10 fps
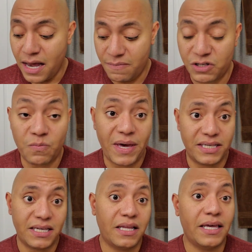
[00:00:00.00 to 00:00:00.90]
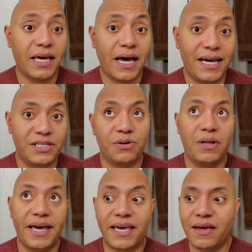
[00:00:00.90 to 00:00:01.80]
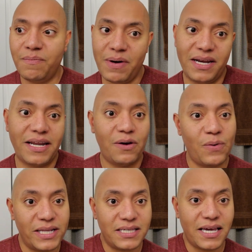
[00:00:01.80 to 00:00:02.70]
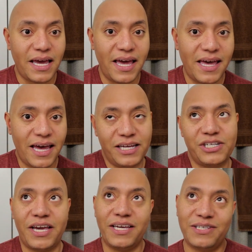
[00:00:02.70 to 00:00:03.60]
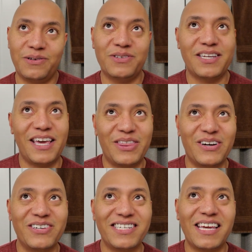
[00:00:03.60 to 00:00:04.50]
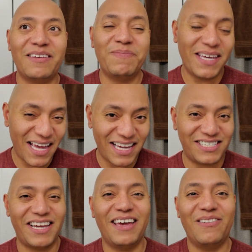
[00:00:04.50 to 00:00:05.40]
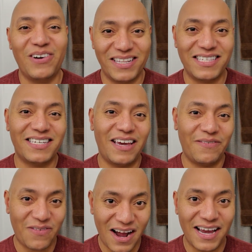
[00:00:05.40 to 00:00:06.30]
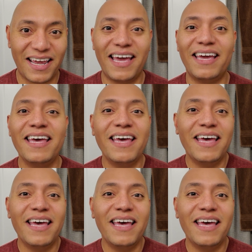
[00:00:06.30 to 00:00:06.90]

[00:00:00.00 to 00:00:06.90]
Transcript: So basically I do like Monday, Wednesday, AHA, Tuesday, Thursday, BHA, Wednesday, Friday,